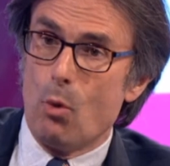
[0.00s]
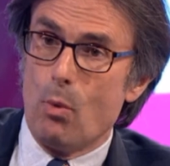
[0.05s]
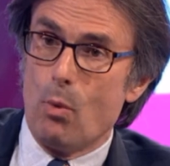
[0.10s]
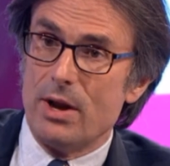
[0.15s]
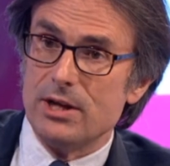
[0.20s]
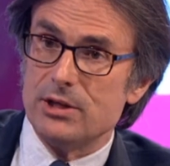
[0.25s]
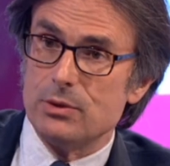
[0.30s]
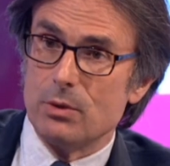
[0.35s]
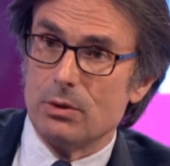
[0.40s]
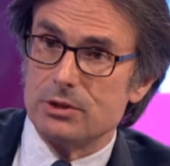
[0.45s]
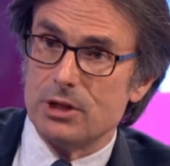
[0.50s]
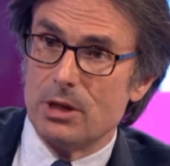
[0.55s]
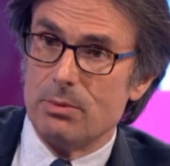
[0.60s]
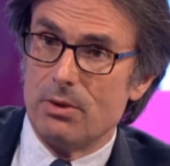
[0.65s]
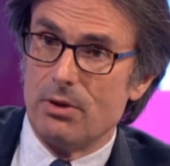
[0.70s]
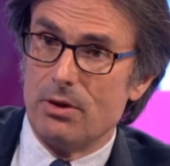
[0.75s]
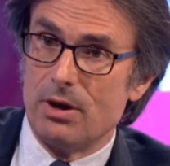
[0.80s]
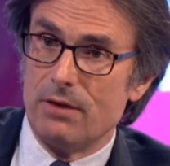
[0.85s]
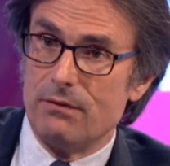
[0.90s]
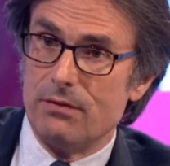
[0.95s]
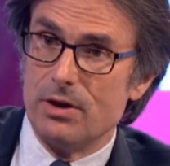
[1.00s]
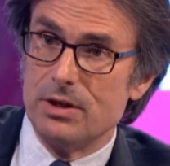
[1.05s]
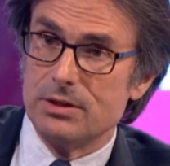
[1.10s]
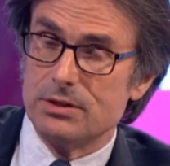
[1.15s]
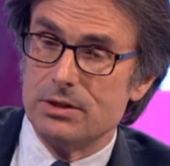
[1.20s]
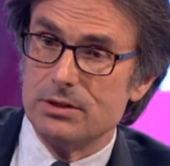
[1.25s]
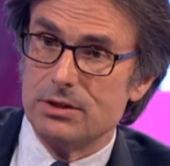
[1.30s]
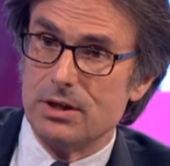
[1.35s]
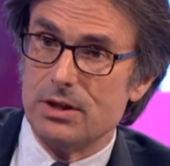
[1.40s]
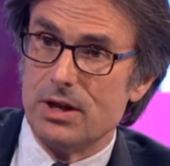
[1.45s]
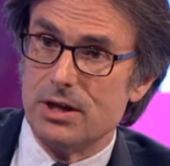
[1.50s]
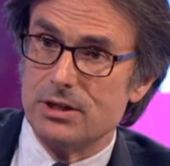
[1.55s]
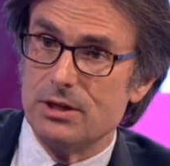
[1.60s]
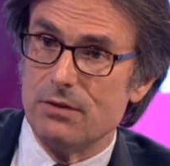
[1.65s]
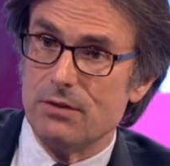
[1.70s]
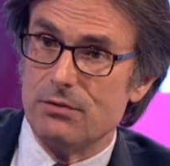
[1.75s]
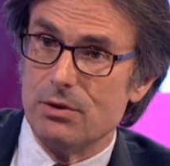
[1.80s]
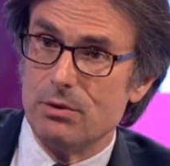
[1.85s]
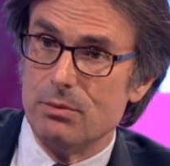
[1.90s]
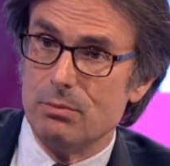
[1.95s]
not wedded to October the 31st because he
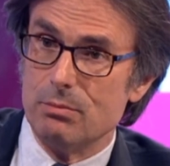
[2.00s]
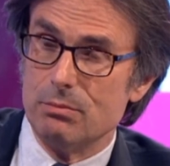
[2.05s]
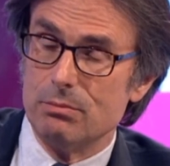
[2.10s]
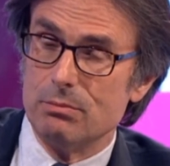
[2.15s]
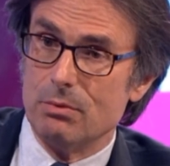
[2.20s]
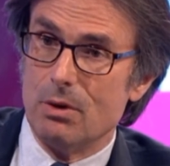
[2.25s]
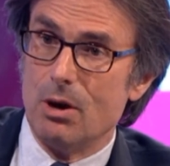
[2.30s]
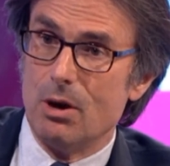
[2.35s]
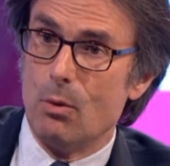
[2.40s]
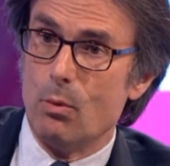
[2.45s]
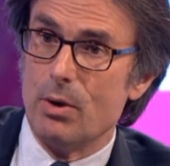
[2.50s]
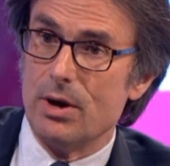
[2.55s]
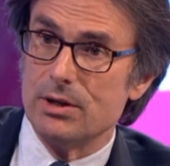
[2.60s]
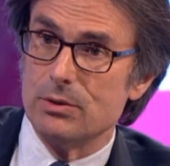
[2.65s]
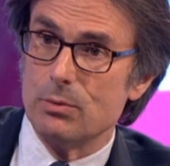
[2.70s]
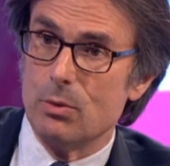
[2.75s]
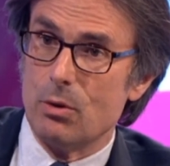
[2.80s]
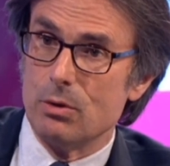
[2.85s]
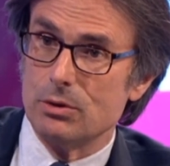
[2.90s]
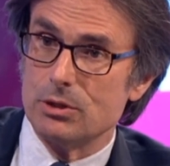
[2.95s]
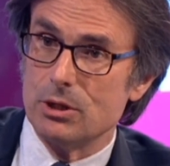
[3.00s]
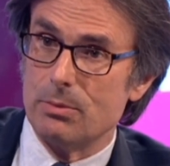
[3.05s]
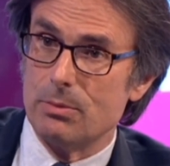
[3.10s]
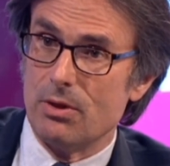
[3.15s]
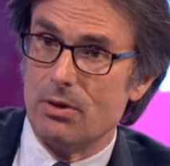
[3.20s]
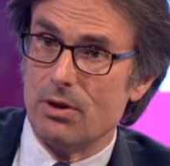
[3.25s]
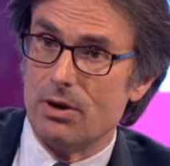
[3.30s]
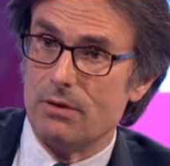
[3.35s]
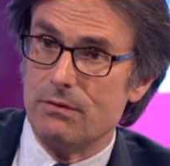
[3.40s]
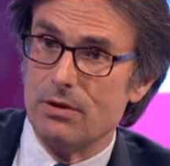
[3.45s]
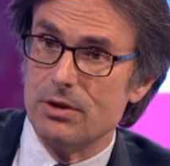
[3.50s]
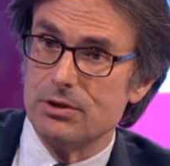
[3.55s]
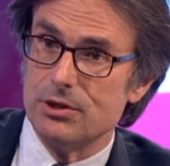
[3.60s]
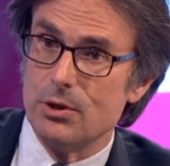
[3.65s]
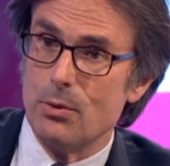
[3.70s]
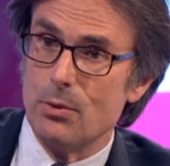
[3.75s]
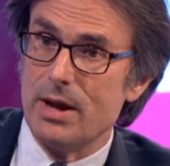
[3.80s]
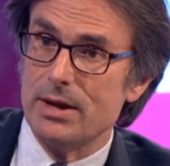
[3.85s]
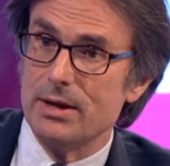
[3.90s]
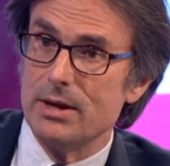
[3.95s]
thinks if you are wedded to October the
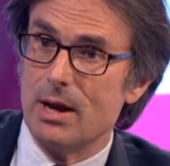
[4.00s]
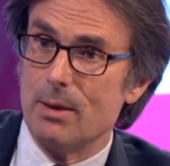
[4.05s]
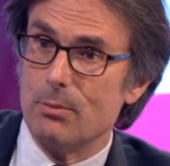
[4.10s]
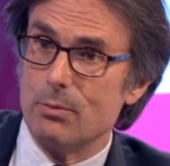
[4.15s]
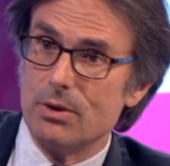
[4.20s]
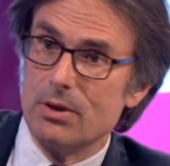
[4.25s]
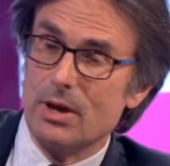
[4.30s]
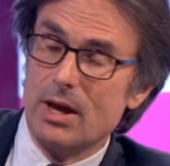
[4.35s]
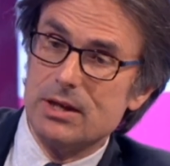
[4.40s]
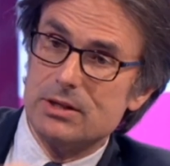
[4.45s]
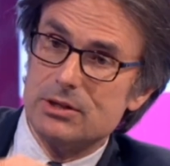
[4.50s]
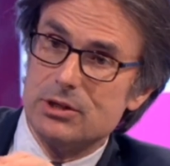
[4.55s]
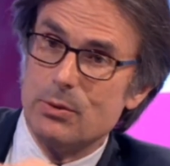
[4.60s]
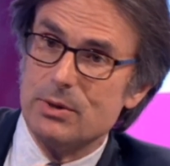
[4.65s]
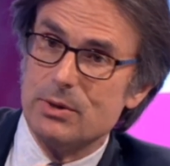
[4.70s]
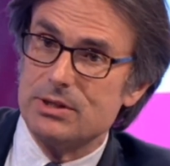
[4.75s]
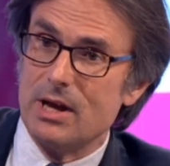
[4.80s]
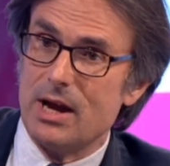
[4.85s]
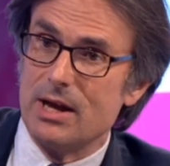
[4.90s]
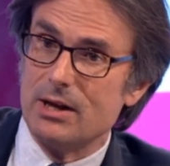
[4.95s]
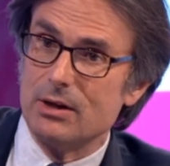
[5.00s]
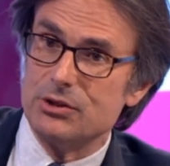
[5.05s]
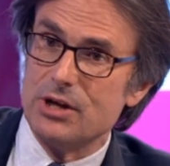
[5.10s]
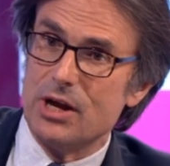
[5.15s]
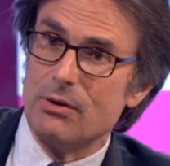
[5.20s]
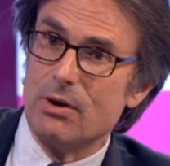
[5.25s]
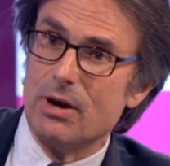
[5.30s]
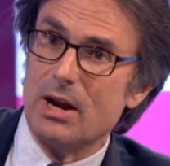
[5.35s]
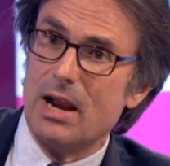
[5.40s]
31st, you end up with a suicidal